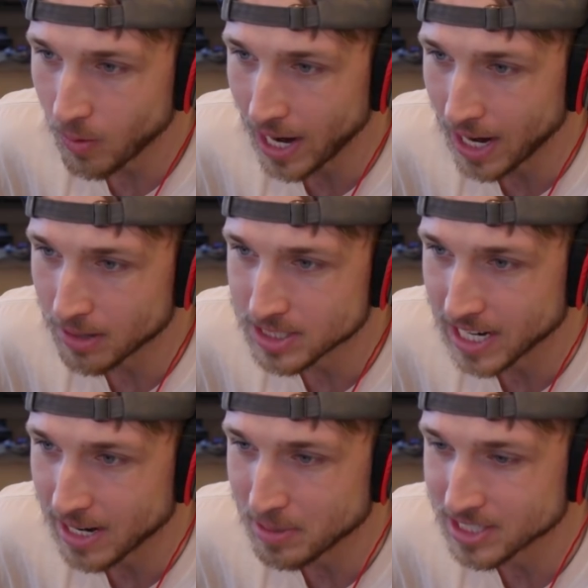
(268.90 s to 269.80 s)
Wow,
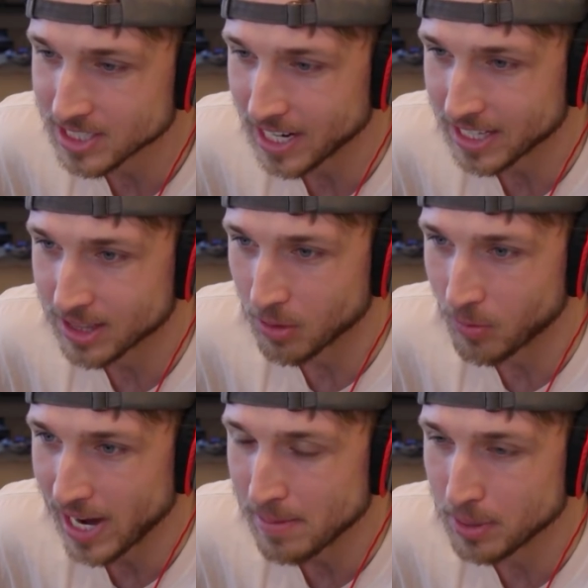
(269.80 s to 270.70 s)
Damien's like the
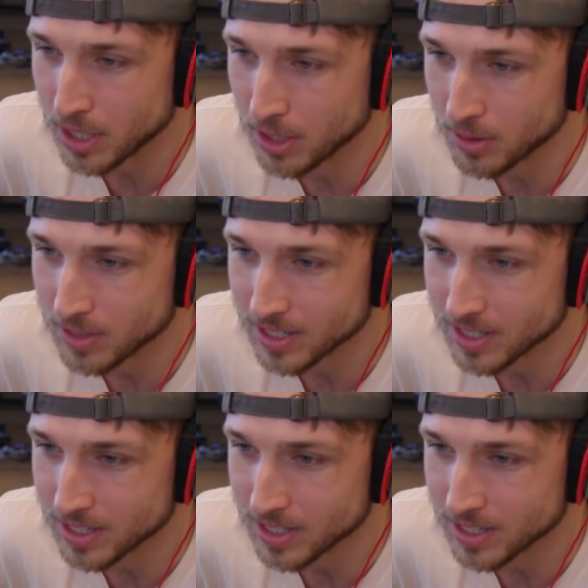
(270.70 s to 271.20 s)
Rambo